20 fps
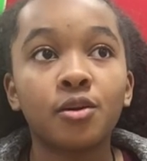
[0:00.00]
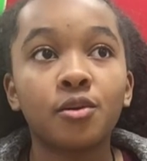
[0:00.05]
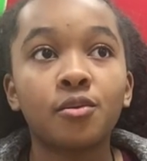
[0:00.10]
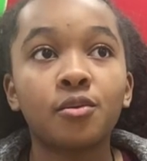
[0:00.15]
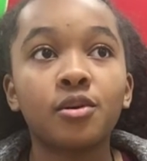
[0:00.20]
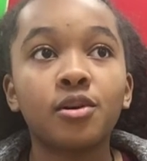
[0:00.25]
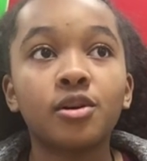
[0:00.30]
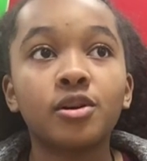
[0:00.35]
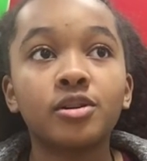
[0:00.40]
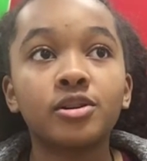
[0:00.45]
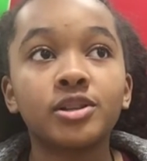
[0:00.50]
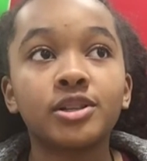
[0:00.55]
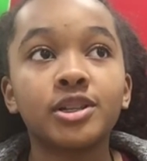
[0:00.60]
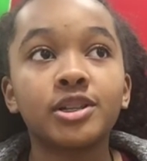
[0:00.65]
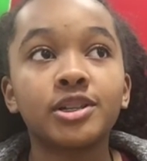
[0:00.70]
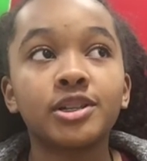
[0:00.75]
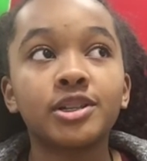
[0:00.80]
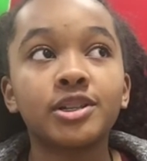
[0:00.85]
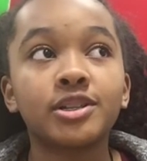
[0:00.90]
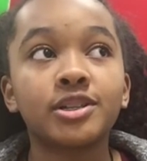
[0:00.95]
Well, she
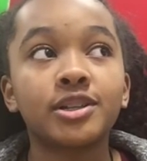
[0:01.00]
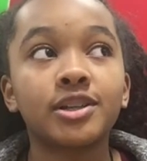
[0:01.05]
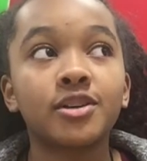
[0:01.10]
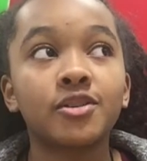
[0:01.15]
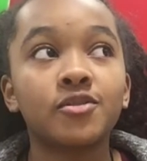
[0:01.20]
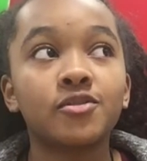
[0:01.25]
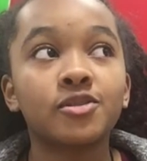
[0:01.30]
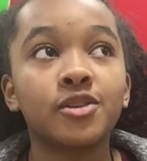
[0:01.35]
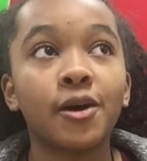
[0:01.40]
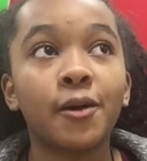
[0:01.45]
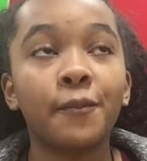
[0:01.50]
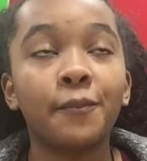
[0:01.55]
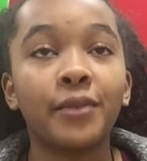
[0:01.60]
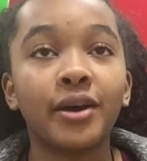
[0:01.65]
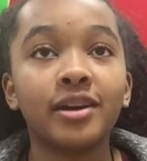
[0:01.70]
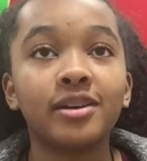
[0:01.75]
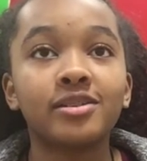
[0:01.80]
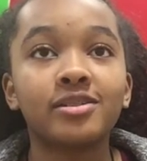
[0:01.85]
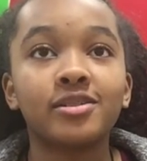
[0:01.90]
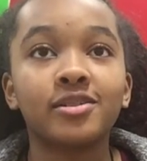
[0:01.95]
just gives a
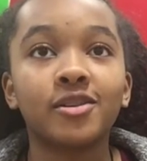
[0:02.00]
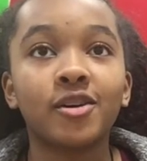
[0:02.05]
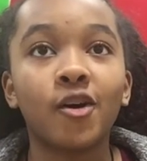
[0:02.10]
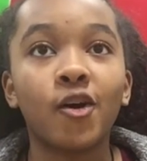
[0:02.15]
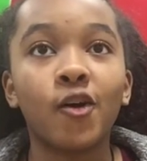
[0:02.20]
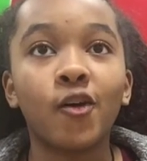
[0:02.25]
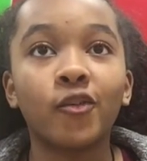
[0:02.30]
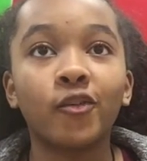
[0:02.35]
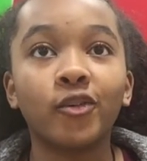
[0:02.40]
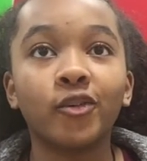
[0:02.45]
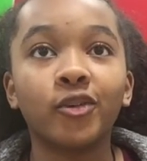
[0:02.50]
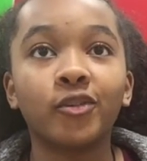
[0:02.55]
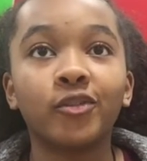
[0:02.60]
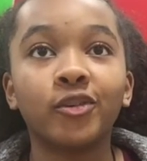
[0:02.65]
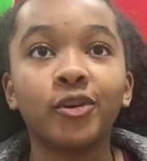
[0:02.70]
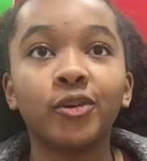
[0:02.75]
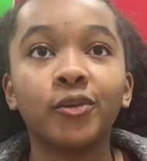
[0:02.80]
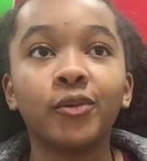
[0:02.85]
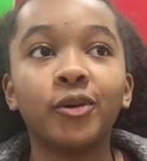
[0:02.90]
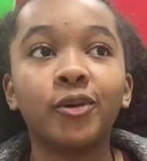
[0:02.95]
basic
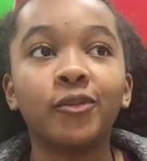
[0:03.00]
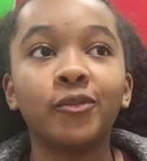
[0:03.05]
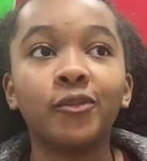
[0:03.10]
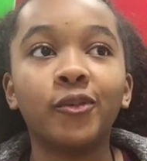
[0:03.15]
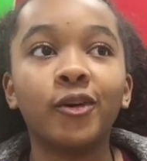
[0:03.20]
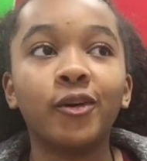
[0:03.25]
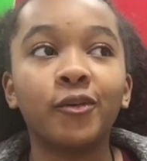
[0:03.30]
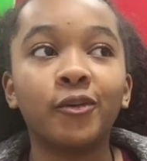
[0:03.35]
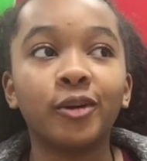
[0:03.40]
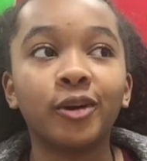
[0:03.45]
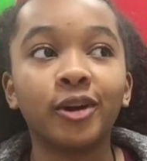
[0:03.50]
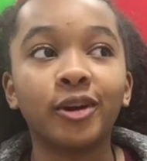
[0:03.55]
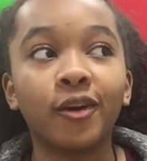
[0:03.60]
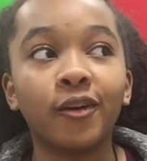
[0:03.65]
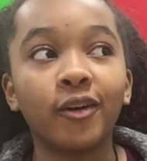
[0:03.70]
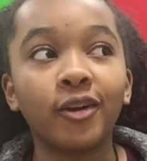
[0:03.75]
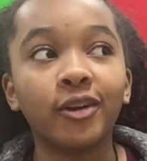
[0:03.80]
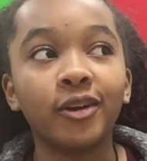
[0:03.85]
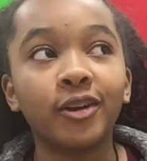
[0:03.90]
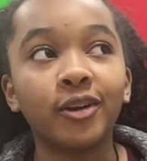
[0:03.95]
overview of what we're
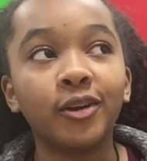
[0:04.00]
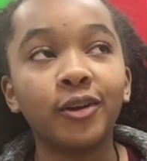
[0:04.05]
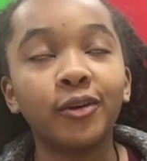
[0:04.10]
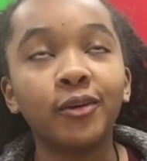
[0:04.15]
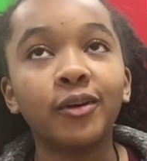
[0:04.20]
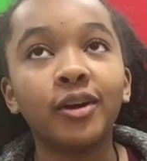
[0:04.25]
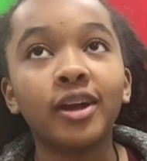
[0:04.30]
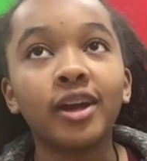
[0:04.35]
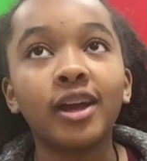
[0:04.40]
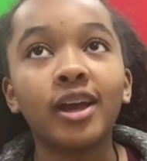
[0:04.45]
going to do,